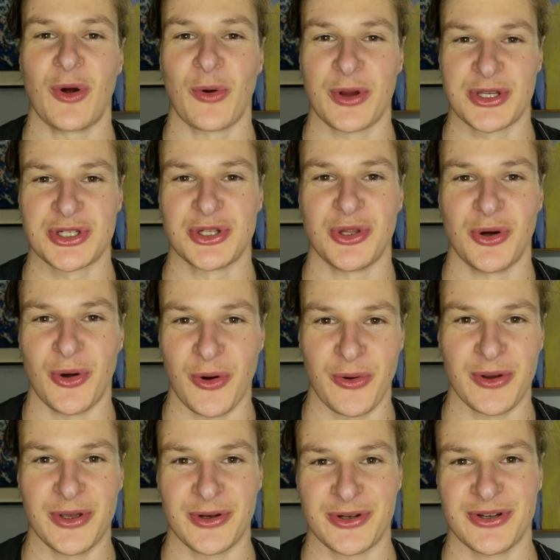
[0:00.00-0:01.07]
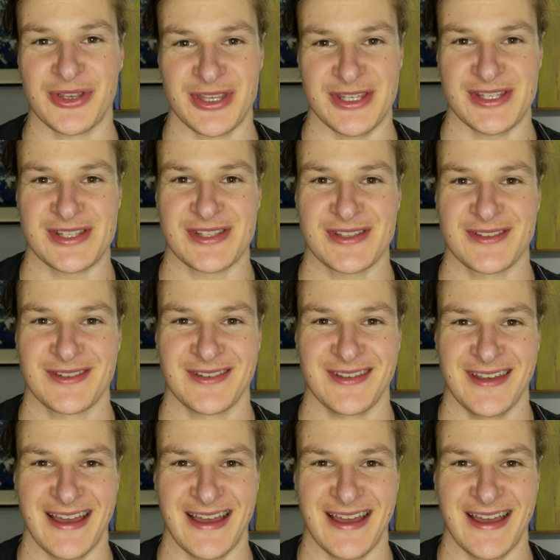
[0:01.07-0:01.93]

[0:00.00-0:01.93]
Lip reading: original Oreo cookies.